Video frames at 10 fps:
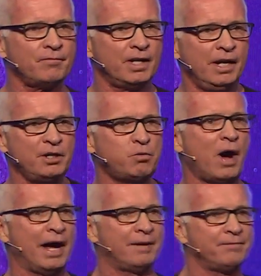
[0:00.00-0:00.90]
Here's
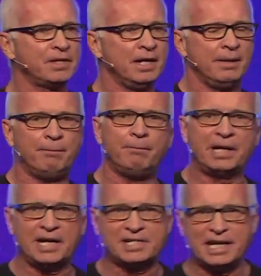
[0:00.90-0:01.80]
why.
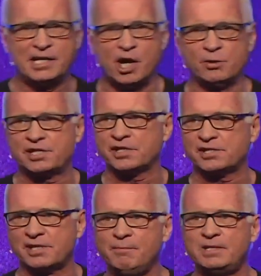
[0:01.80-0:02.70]
Because he knows that
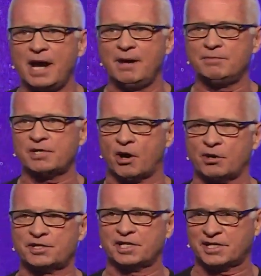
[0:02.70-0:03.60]
sometimes our
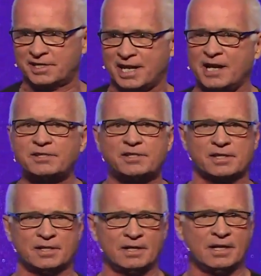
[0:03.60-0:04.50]

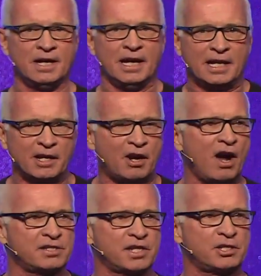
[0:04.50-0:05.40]
success can
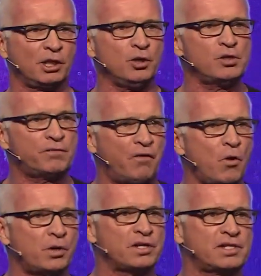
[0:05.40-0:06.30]
cause us to lose
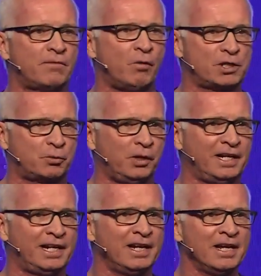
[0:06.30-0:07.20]
focus of what's
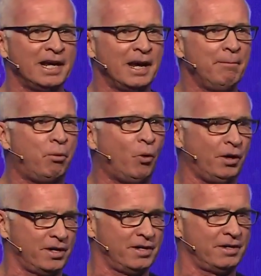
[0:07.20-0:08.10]
really
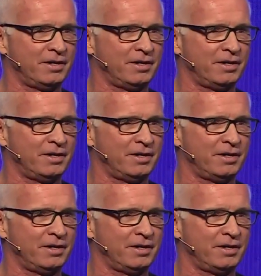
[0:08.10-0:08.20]
important.